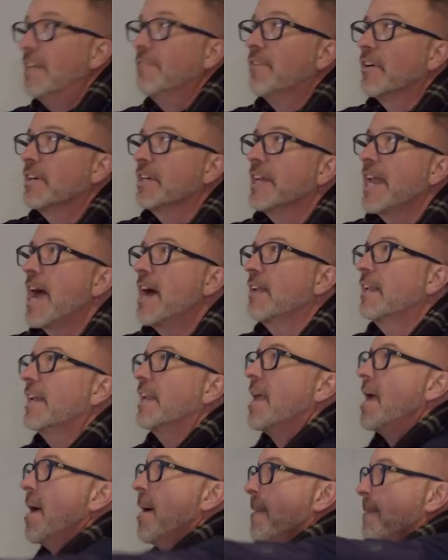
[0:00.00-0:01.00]
inverted
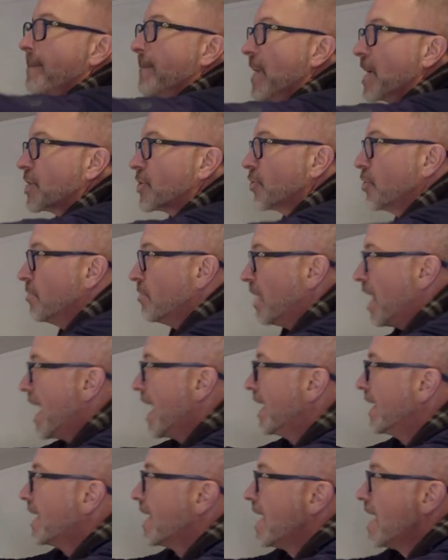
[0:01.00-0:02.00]
outlet, mushroom
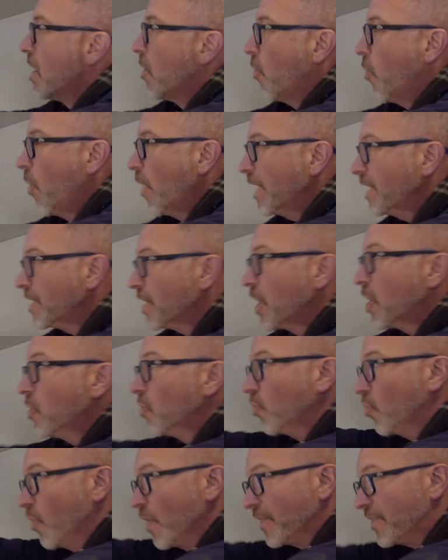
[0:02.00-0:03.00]
light, window
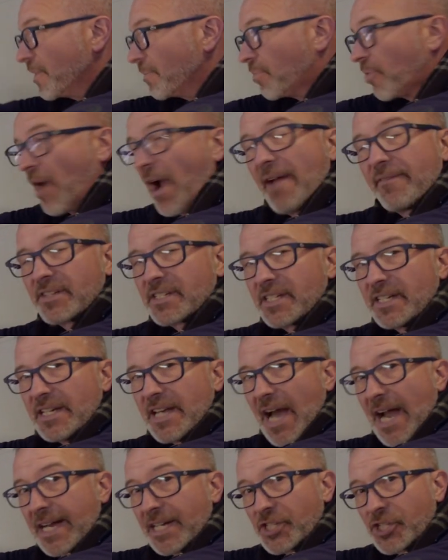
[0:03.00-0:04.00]
with the privacy
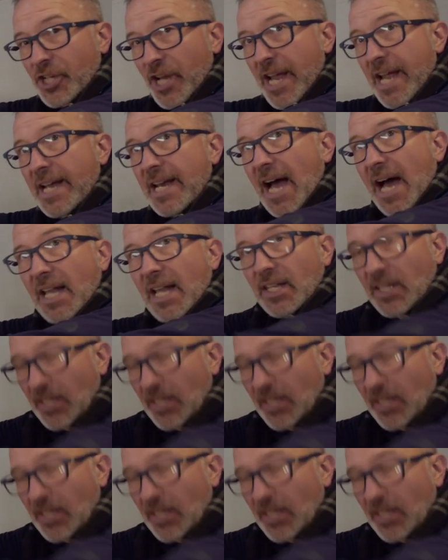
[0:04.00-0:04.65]
nightshade. I